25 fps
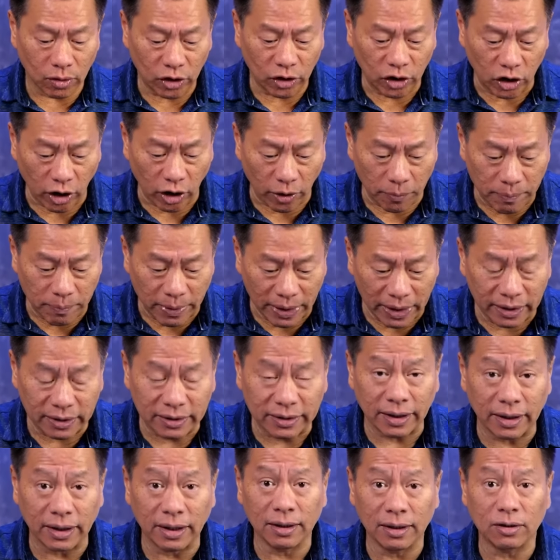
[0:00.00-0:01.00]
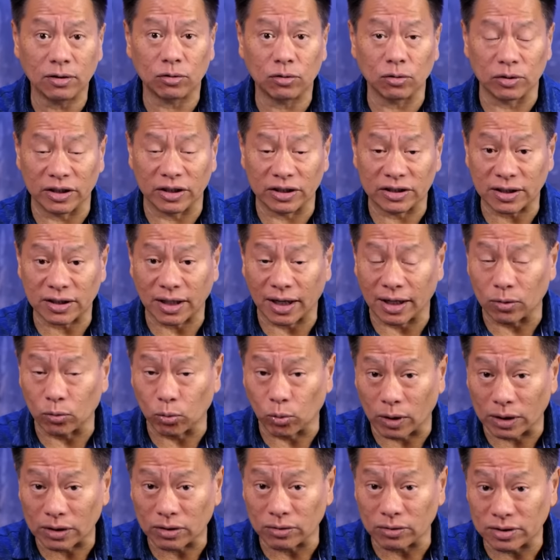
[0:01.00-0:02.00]
your ability to decide
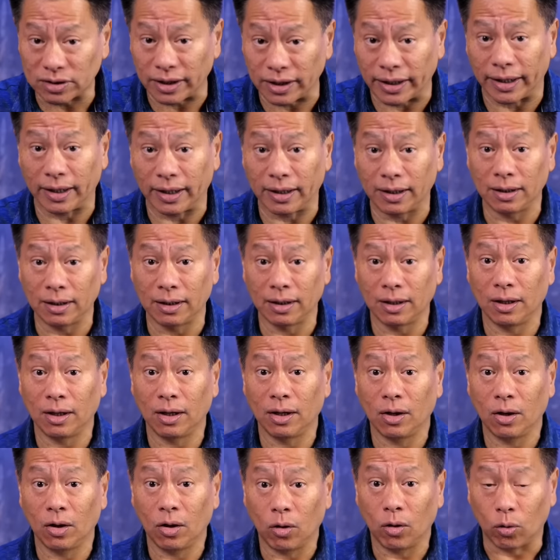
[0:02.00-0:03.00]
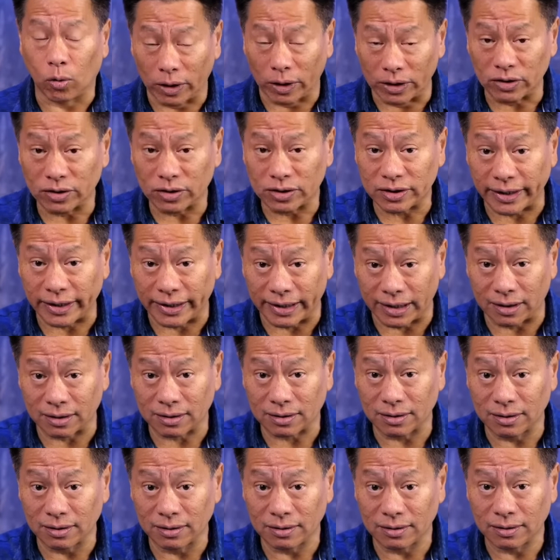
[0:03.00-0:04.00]
what to say, when to say
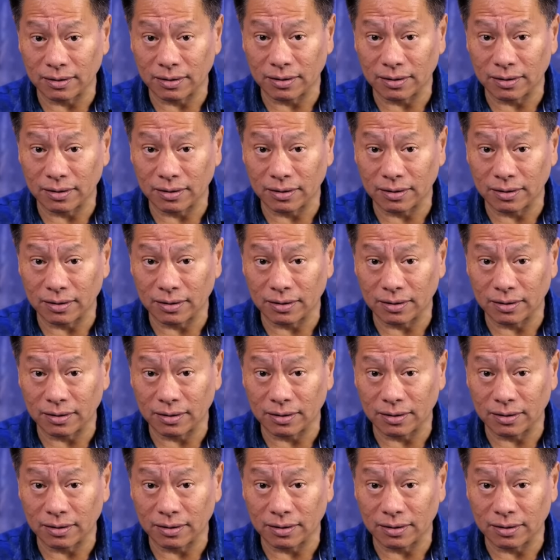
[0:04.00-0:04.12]
it,